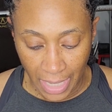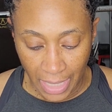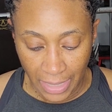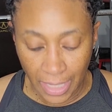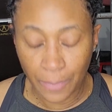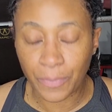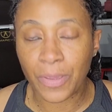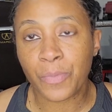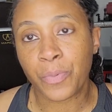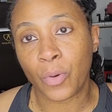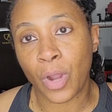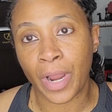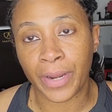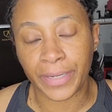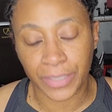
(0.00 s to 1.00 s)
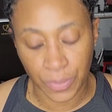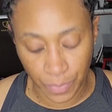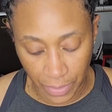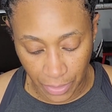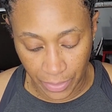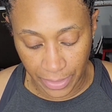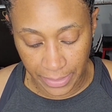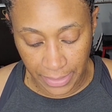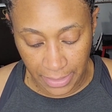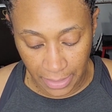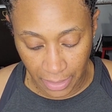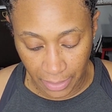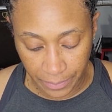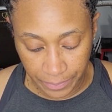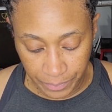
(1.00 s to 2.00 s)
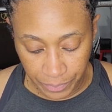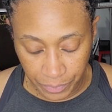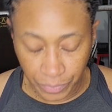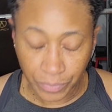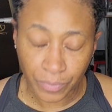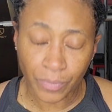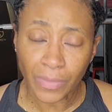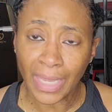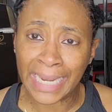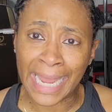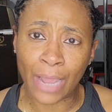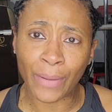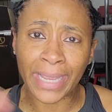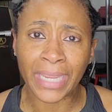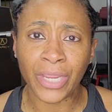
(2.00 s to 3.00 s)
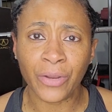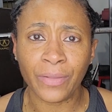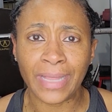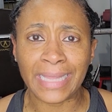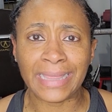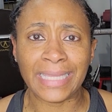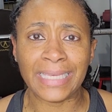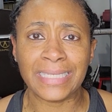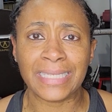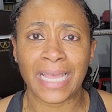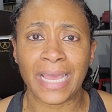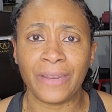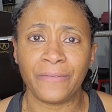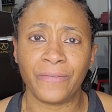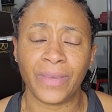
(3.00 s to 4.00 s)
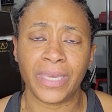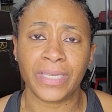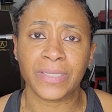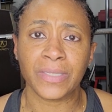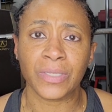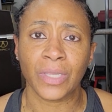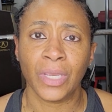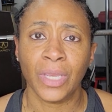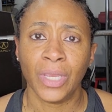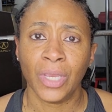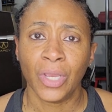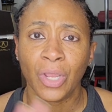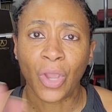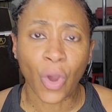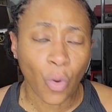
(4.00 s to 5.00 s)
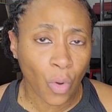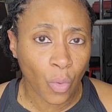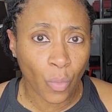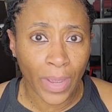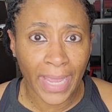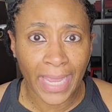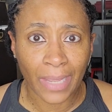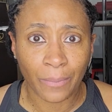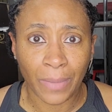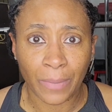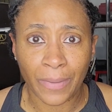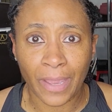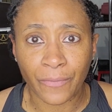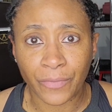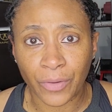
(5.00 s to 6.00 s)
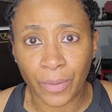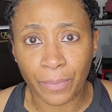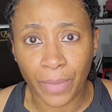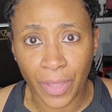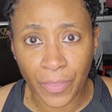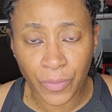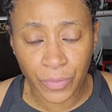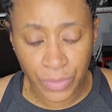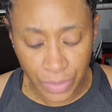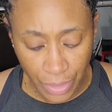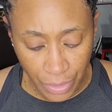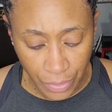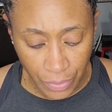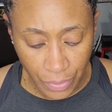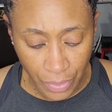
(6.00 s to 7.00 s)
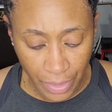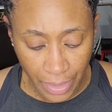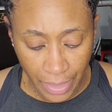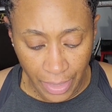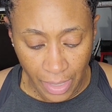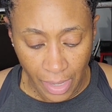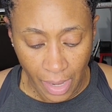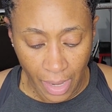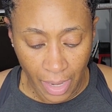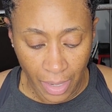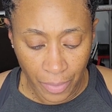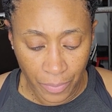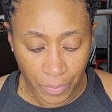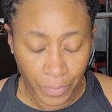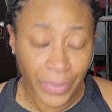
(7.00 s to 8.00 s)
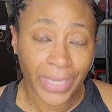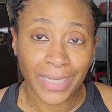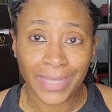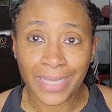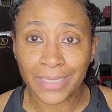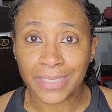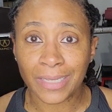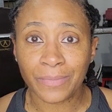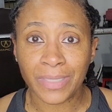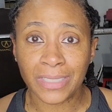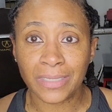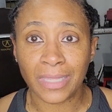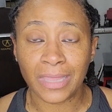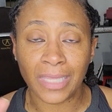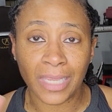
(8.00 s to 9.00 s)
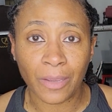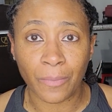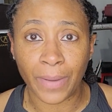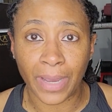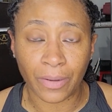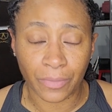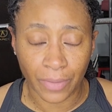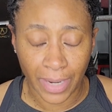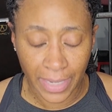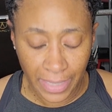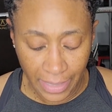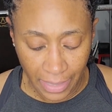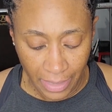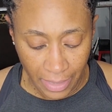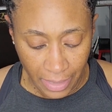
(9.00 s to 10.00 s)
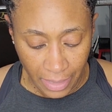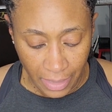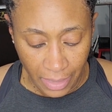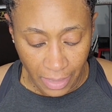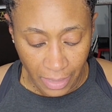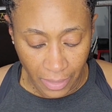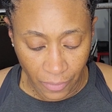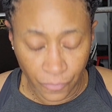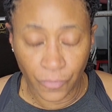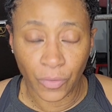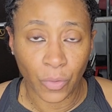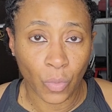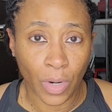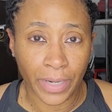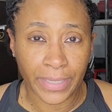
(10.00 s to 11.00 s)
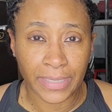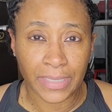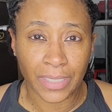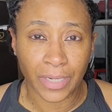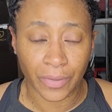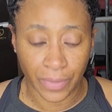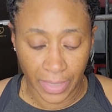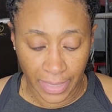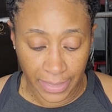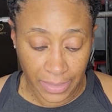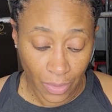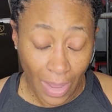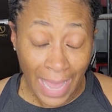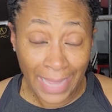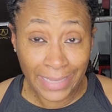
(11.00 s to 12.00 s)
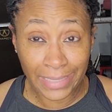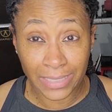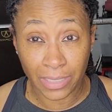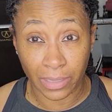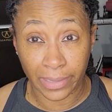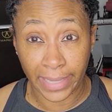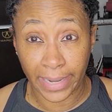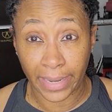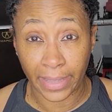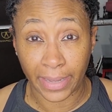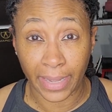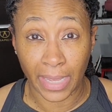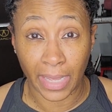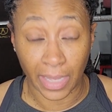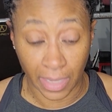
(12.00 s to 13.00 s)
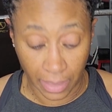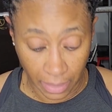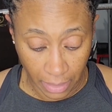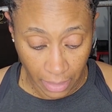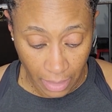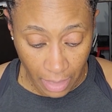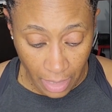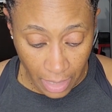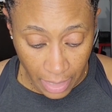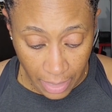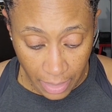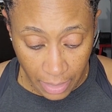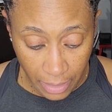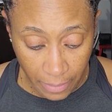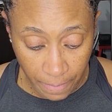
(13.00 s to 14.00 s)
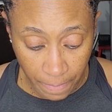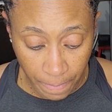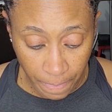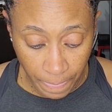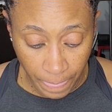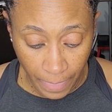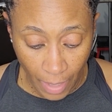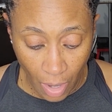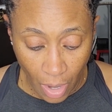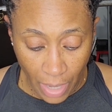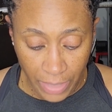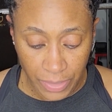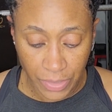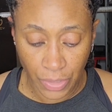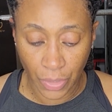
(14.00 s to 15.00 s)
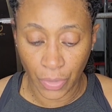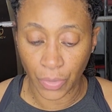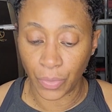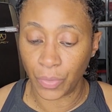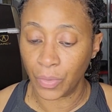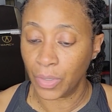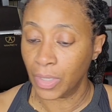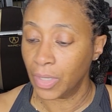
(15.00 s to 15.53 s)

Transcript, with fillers: that people are experiencing. Now, I hear that these side effects go away maybe after a month or so, um, but that's something to think about, right? If you are considering it. So I consider that a con. Um, also,